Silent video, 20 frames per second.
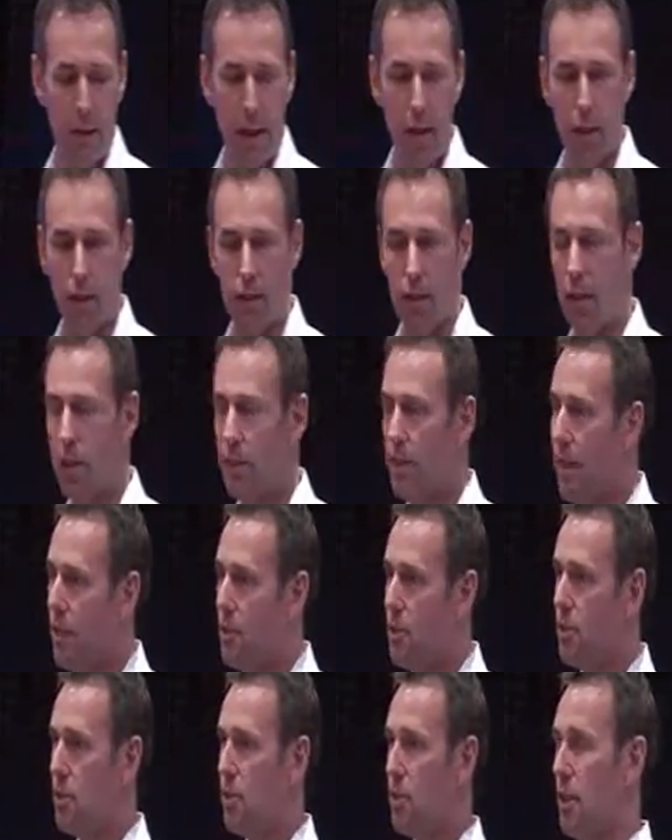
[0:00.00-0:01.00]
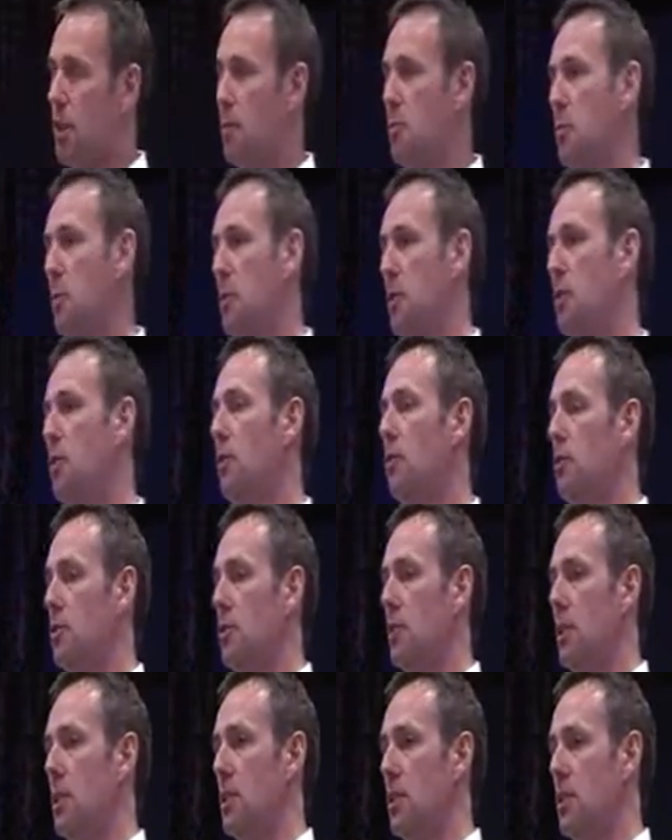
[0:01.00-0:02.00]
and it's
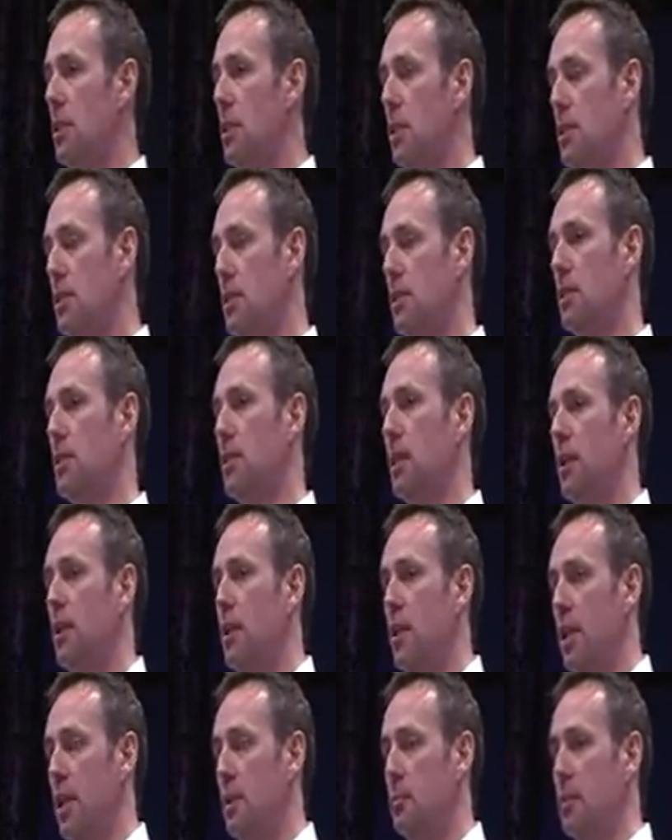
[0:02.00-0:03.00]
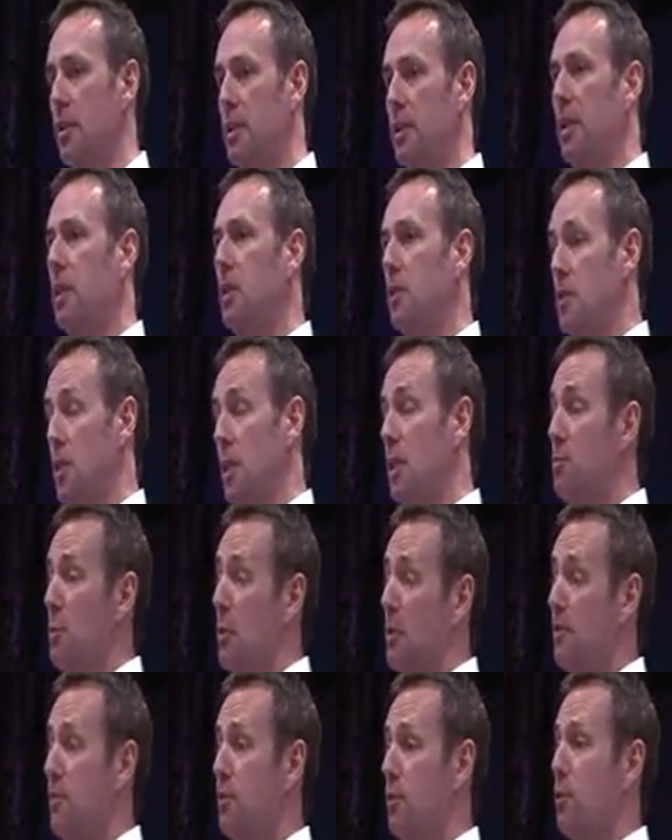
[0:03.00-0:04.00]
because he's
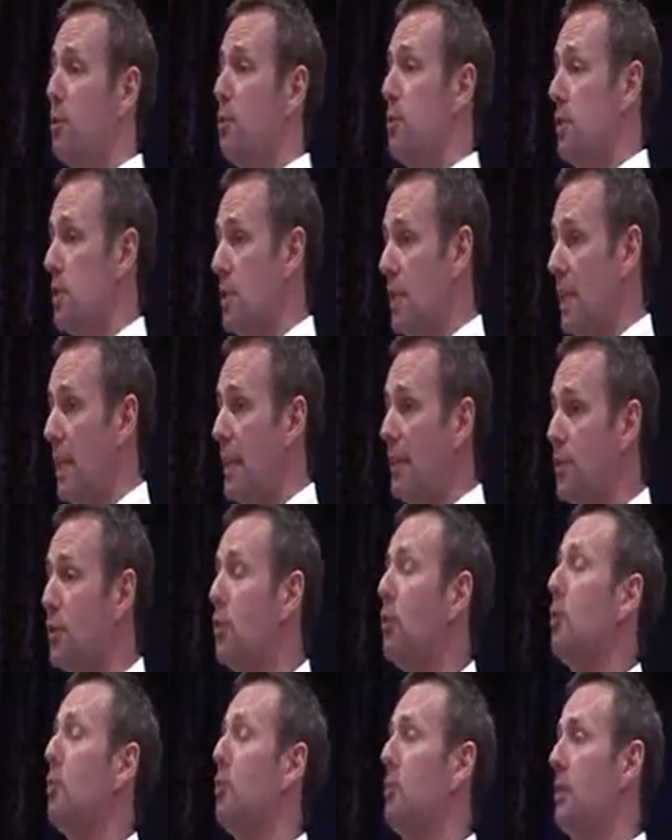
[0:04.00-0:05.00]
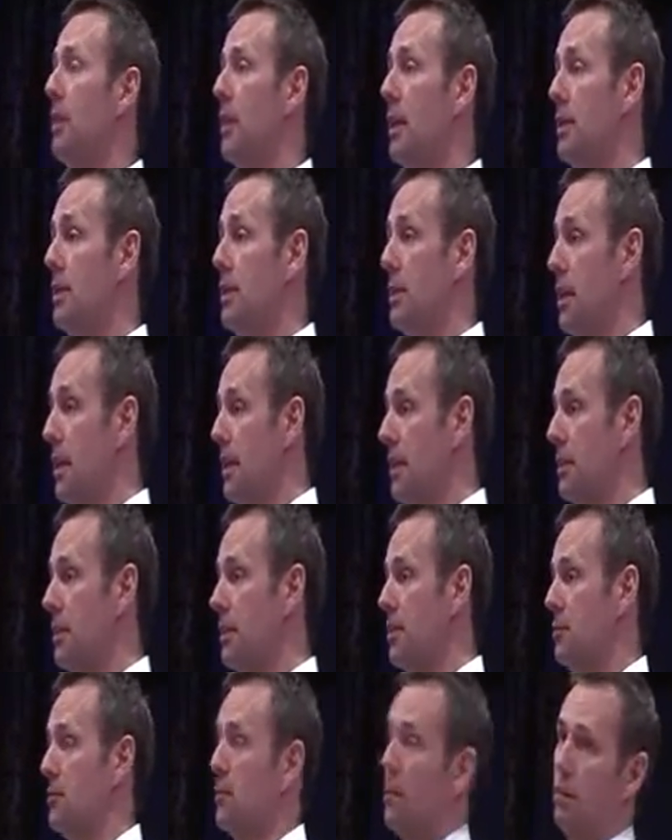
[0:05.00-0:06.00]
been forced to stand up
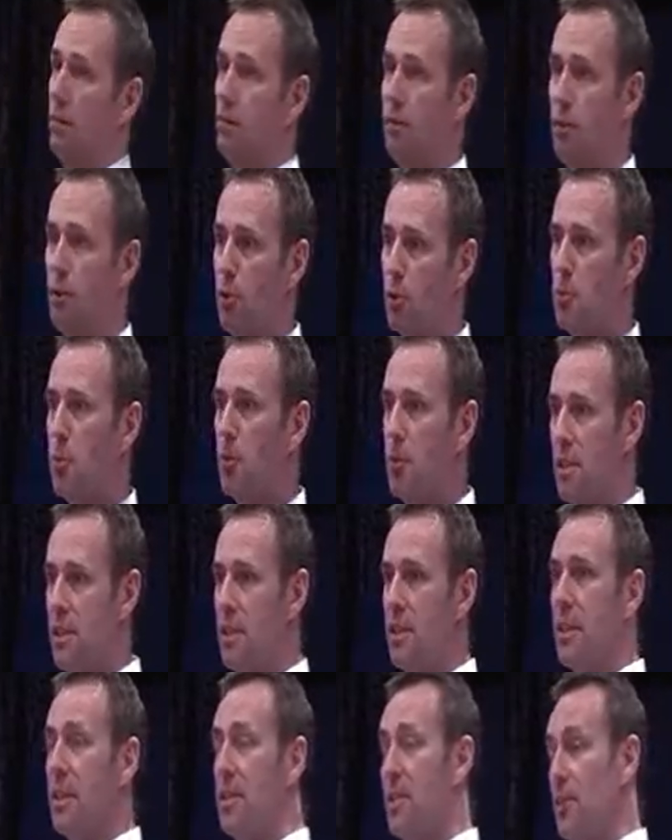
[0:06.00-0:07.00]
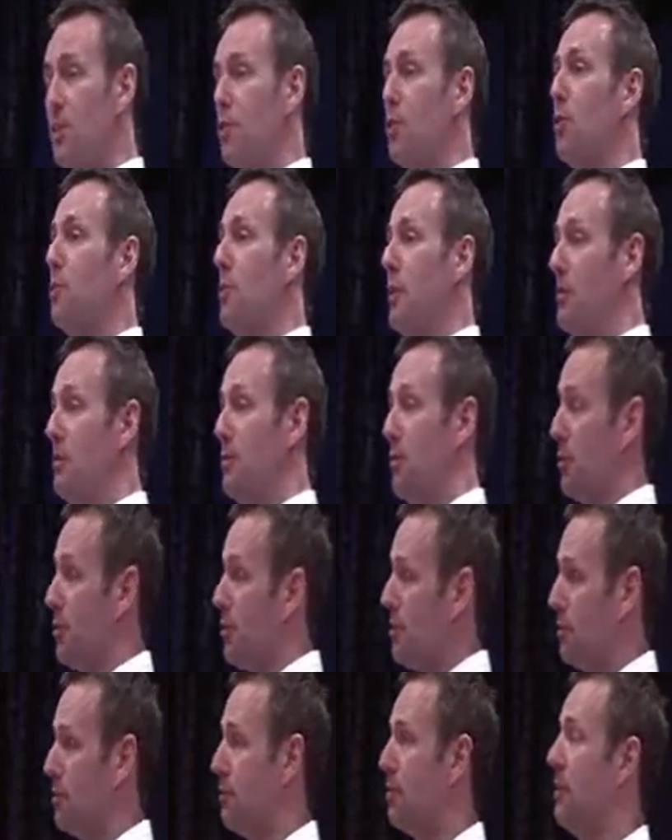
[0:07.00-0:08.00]
and well, not forced, but he's stood up in
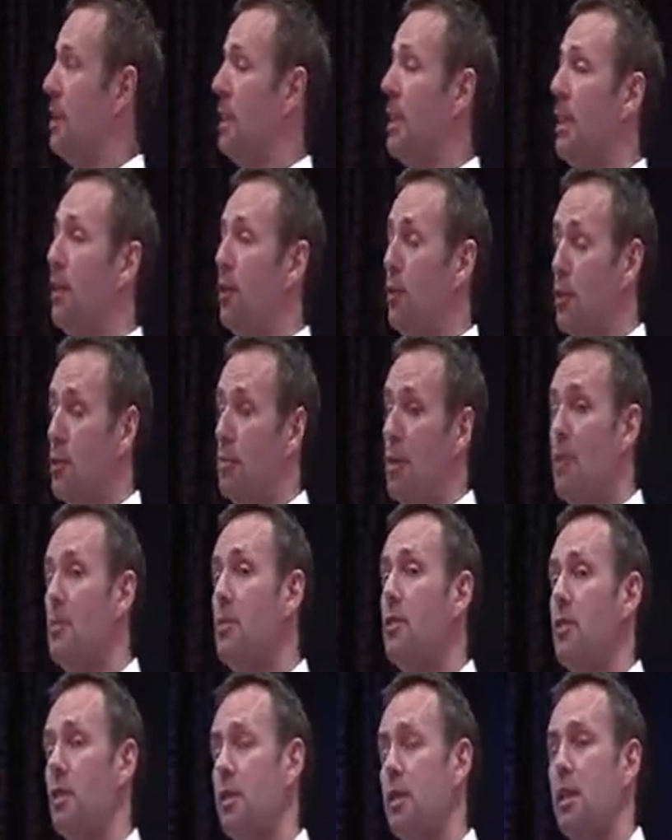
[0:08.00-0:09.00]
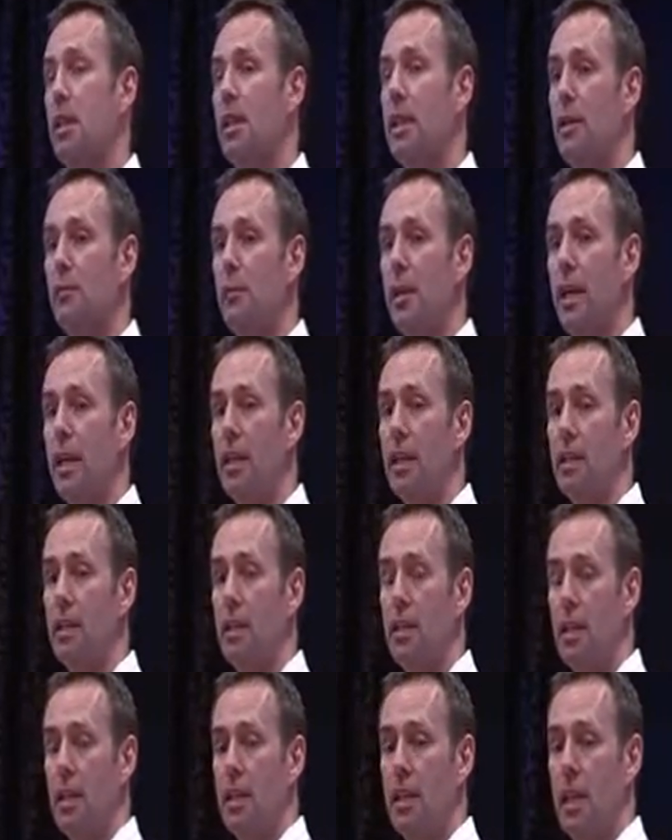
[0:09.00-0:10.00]
front of other members of the TMA
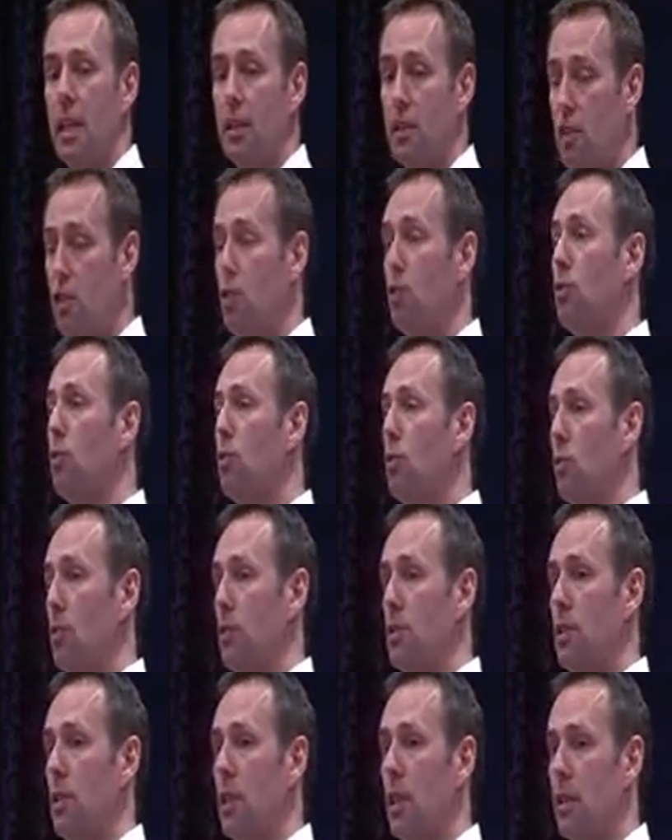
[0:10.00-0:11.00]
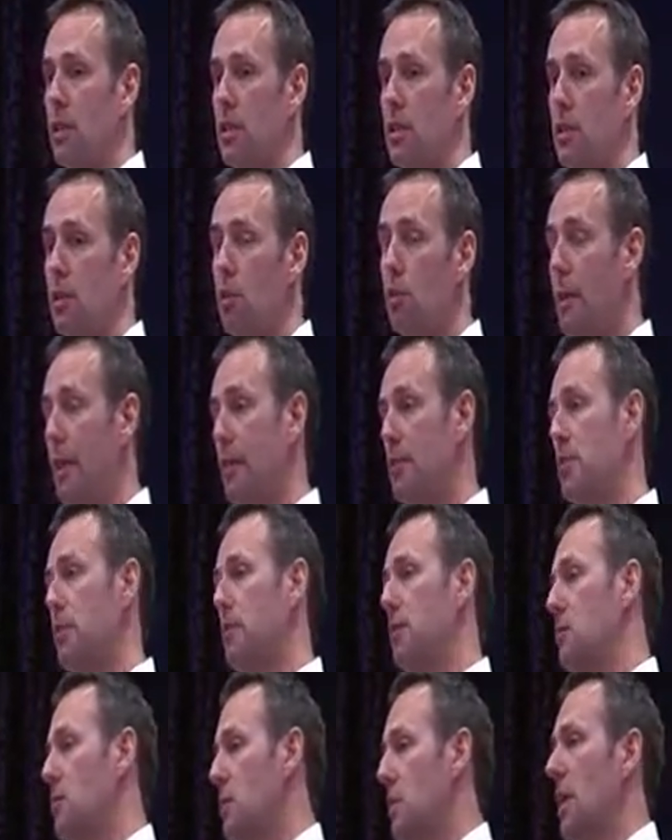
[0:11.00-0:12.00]
and talked and come out
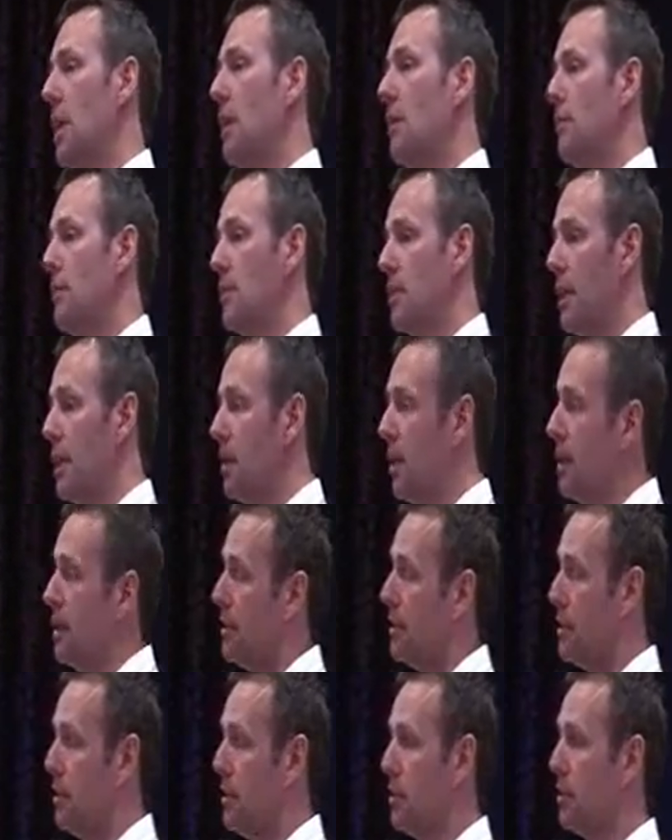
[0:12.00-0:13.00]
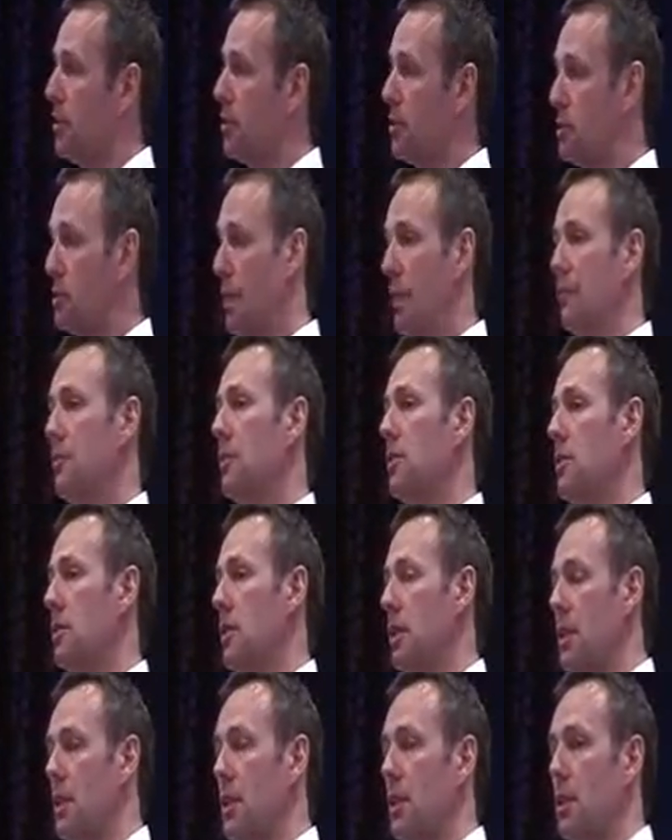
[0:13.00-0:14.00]
of himself and got out, you know, come out of
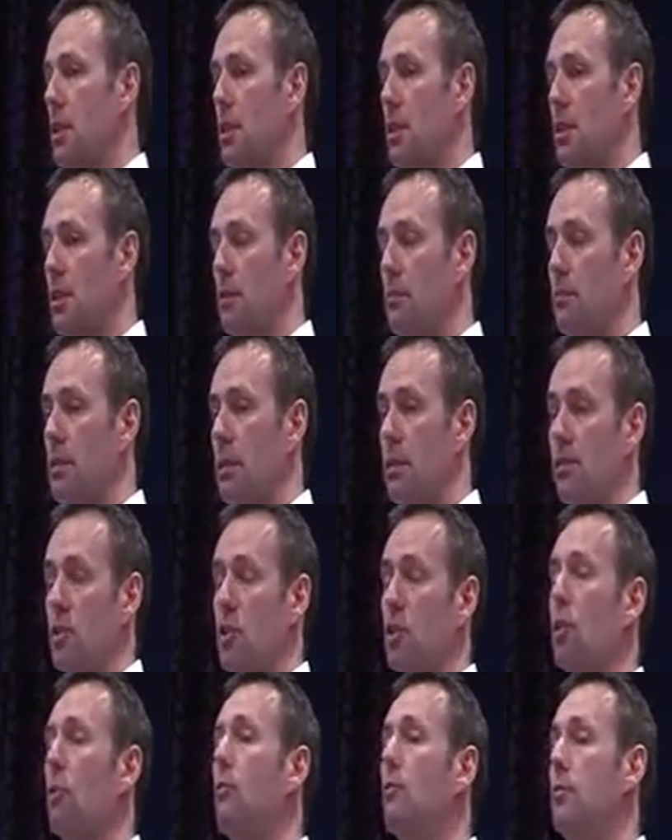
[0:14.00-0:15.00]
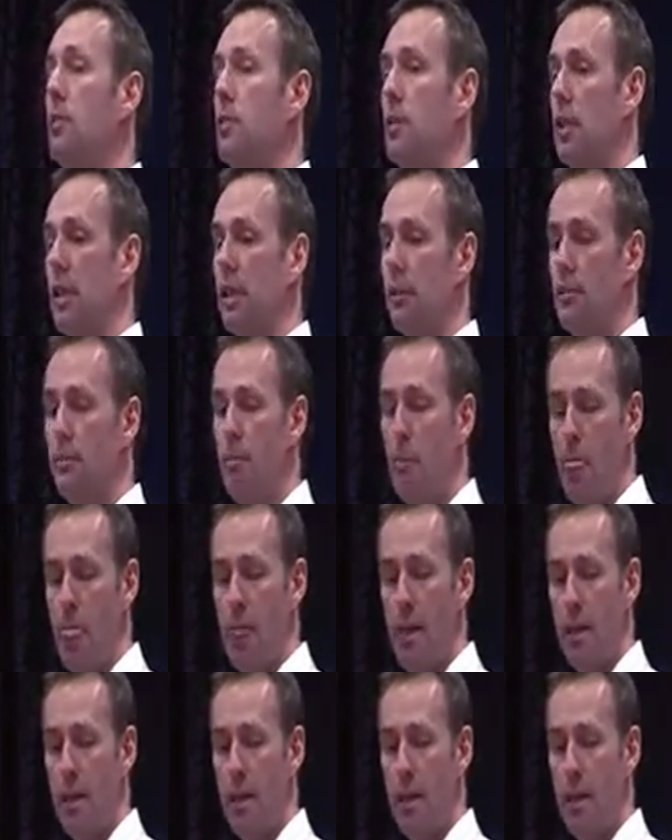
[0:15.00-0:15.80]
his comfort zone.